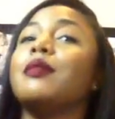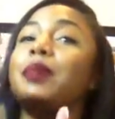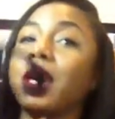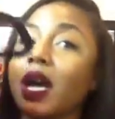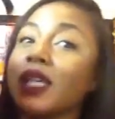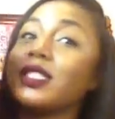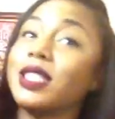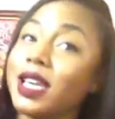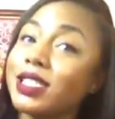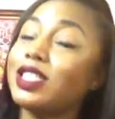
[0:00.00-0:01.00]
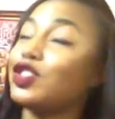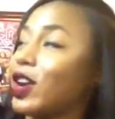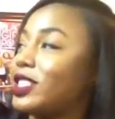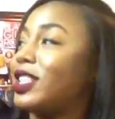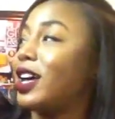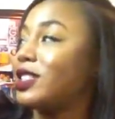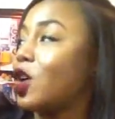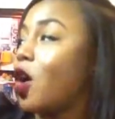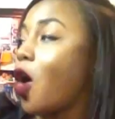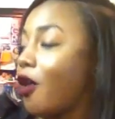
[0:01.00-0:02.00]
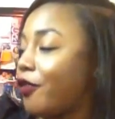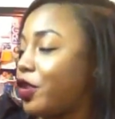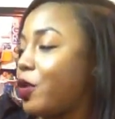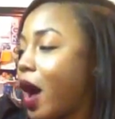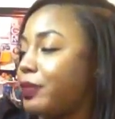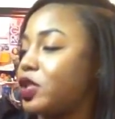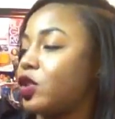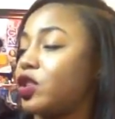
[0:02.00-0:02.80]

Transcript: Because this dress does offer you options so